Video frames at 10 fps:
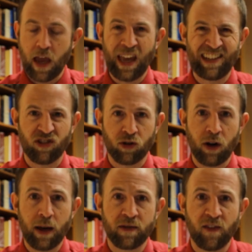It
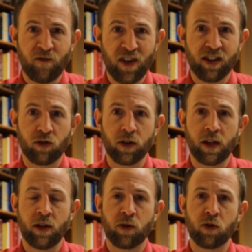describes the
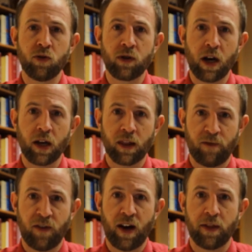victory through God the
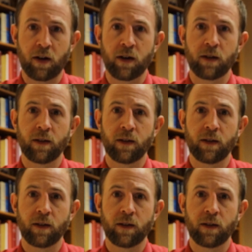Father.